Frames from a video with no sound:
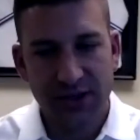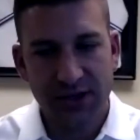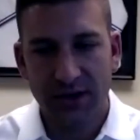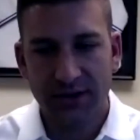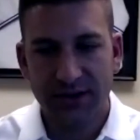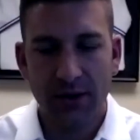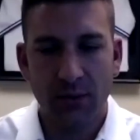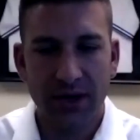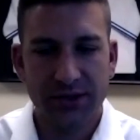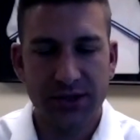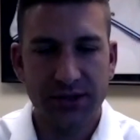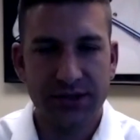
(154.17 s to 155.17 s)
Why don't you
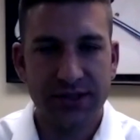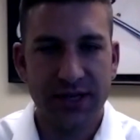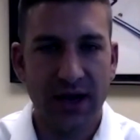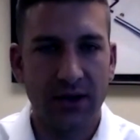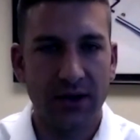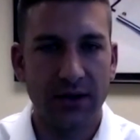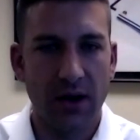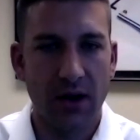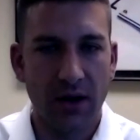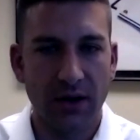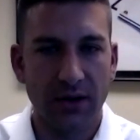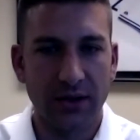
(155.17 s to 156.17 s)
tell our
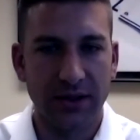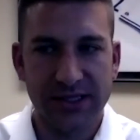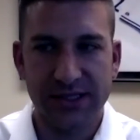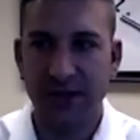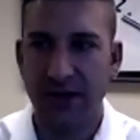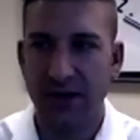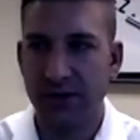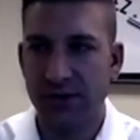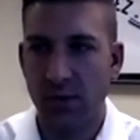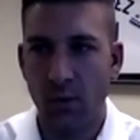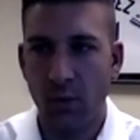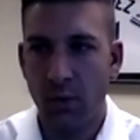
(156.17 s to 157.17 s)
listeners
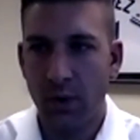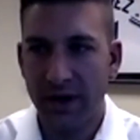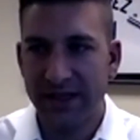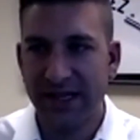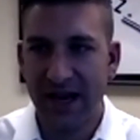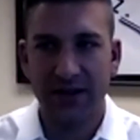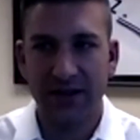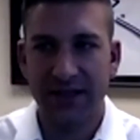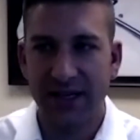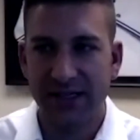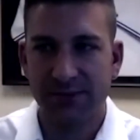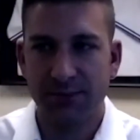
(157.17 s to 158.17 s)
what exactly does
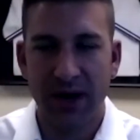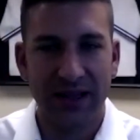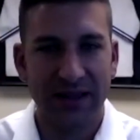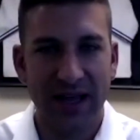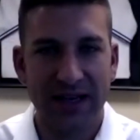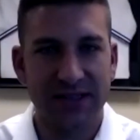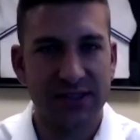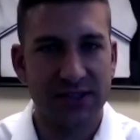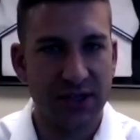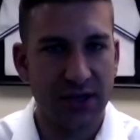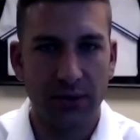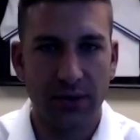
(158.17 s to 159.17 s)
Bright Lights do,
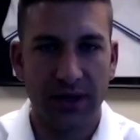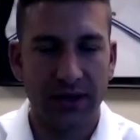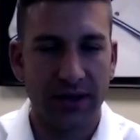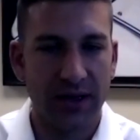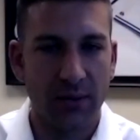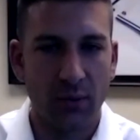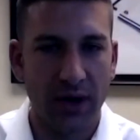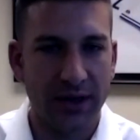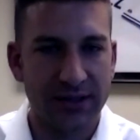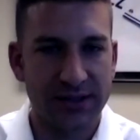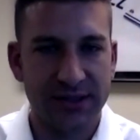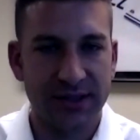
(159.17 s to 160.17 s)
and what is
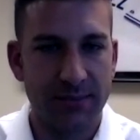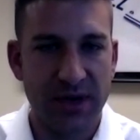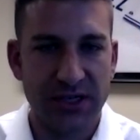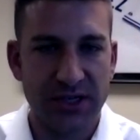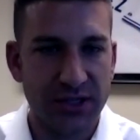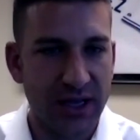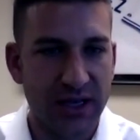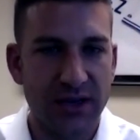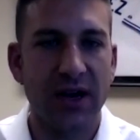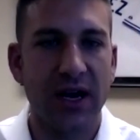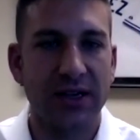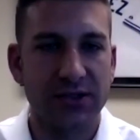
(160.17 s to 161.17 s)
the mission that you guys are
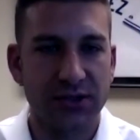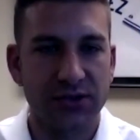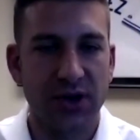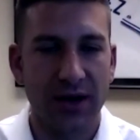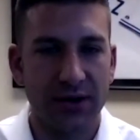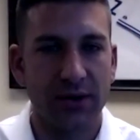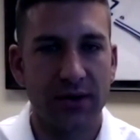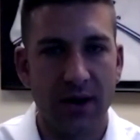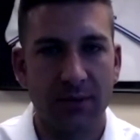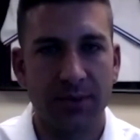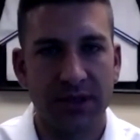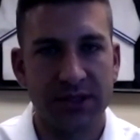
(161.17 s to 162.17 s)
trying to accomplish?